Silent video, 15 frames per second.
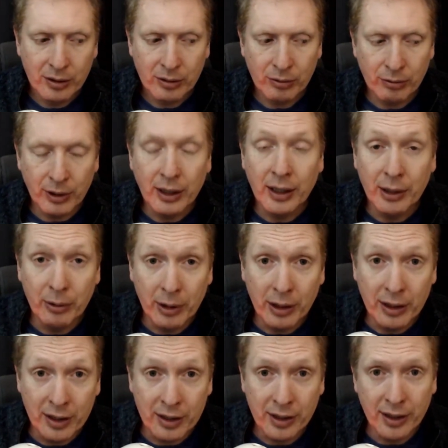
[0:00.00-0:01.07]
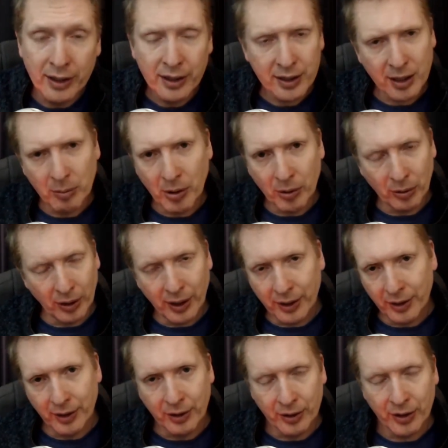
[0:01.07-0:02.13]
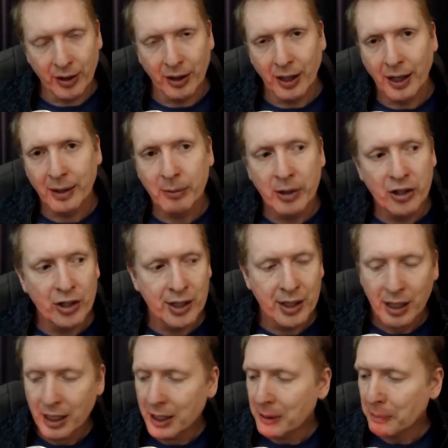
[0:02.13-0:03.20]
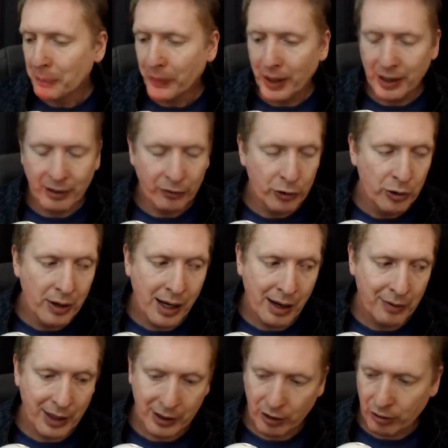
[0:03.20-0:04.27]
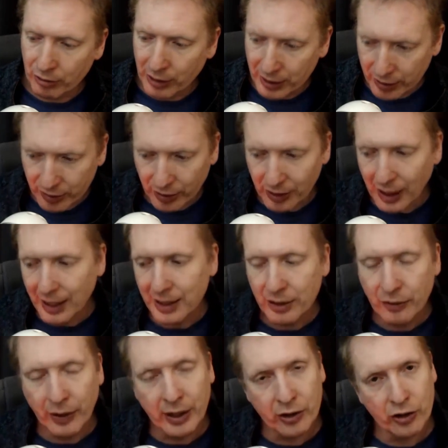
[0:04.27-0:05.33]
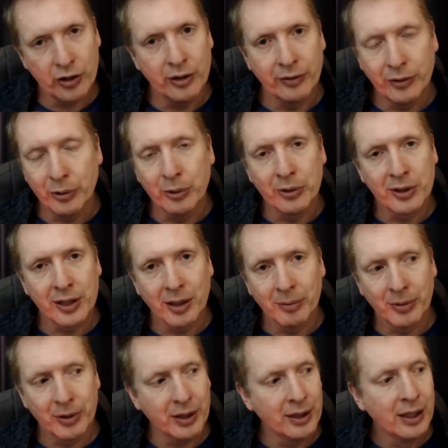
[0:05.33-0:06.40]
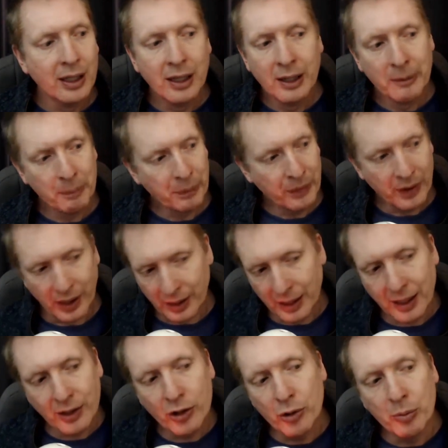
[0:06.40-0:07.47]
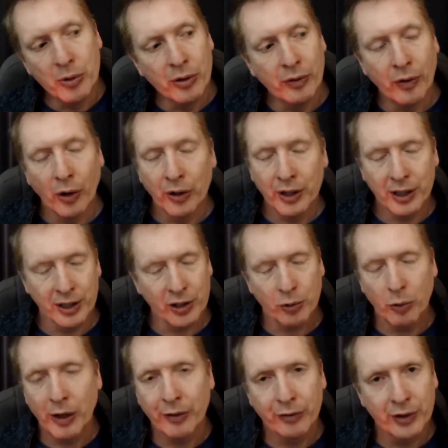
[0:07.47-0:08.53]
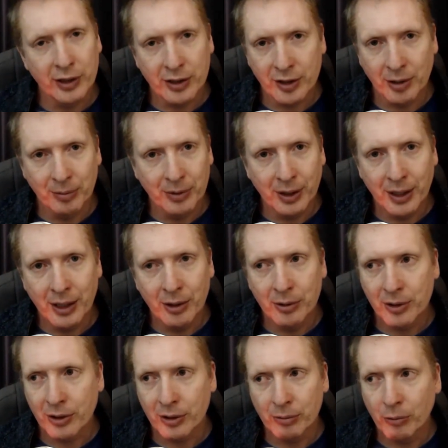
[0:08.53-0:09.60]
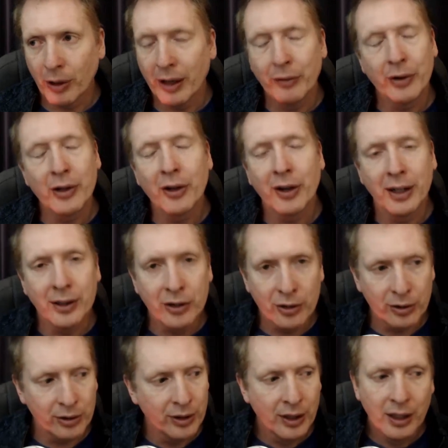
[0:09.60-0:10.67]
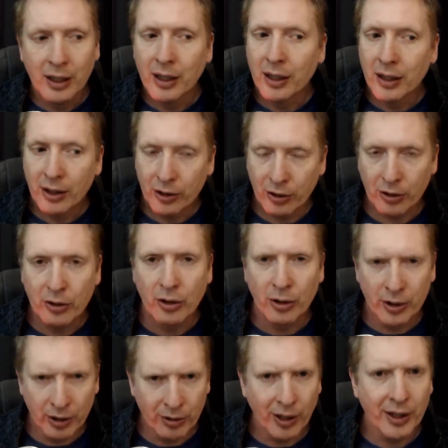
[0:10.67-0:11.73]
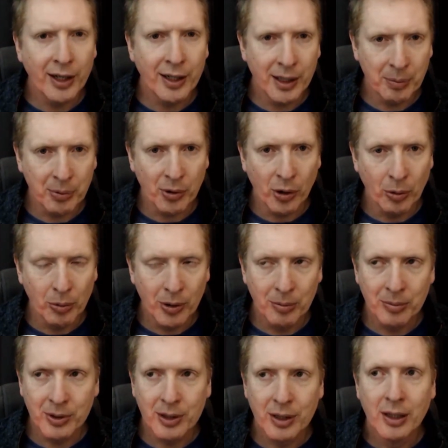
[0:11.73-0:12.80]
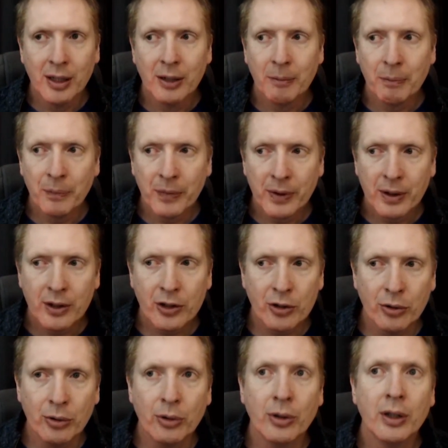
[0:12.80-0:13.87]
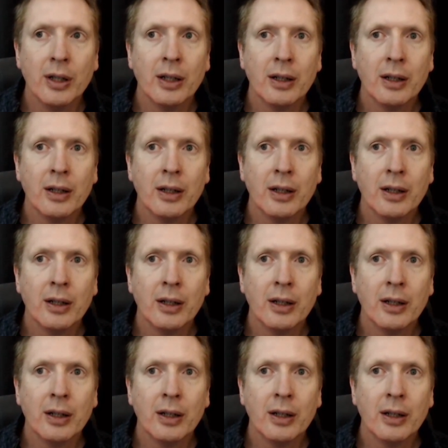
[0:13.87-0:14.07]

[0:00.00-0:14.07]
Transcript: really, really serious about learning other languages. And if you have a crystallized version of doing something and then you move on to Swift or something else or whatever you're into, you're going to run into problems. So